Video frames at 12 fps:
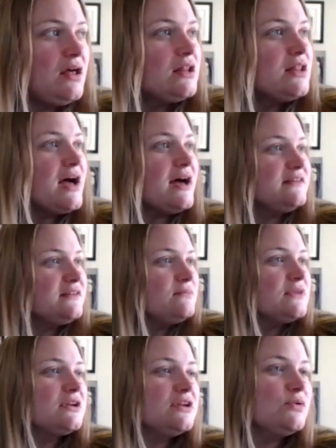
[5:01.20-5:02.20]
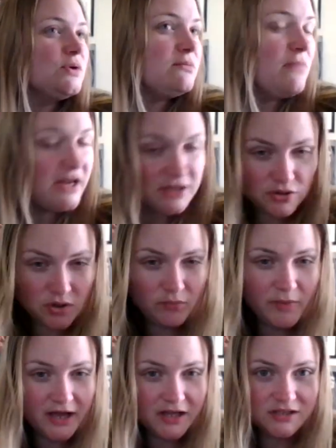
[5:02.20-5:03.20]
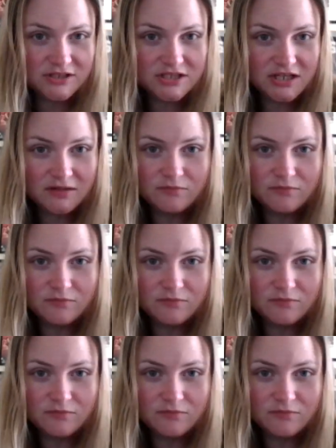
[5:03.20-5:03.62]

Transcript: that has something to do with my neurobiology in